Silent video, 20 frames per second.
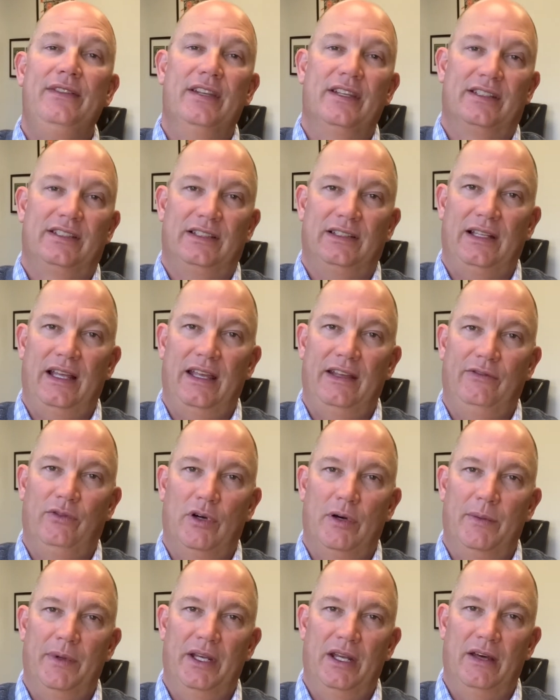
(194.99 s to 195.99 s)
this slave
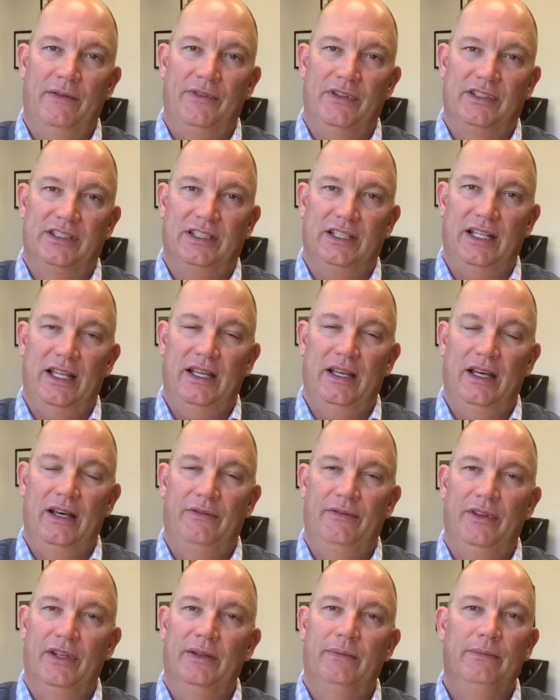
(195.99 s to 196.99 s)
woman of
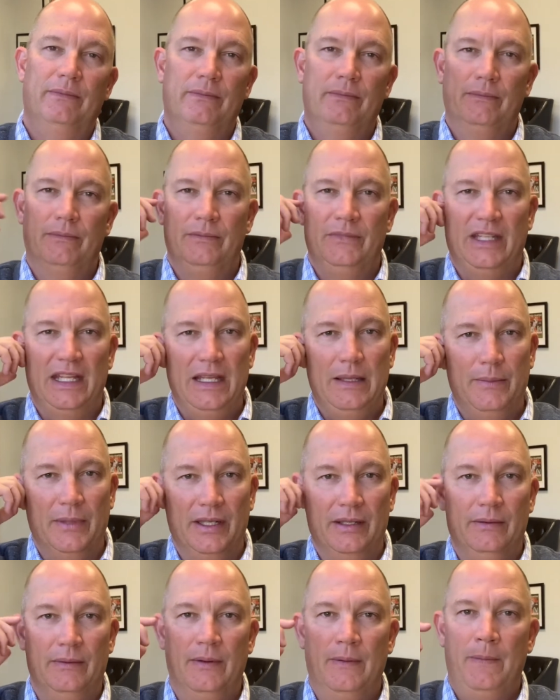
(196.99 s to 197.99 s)
the
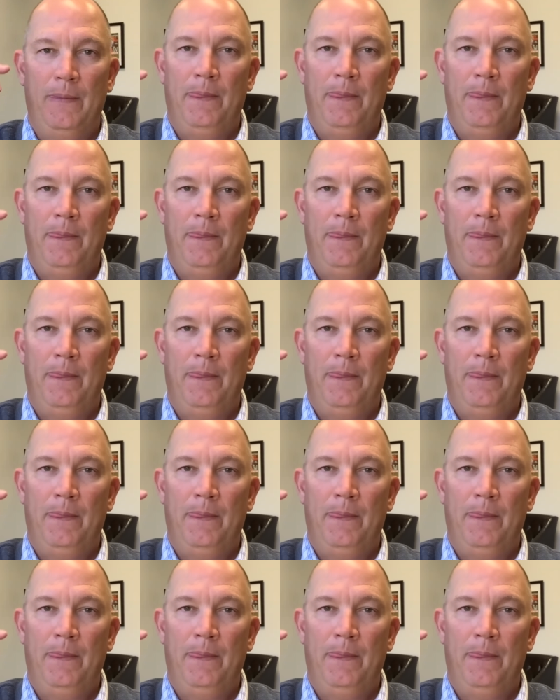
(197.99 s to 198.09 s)
demon,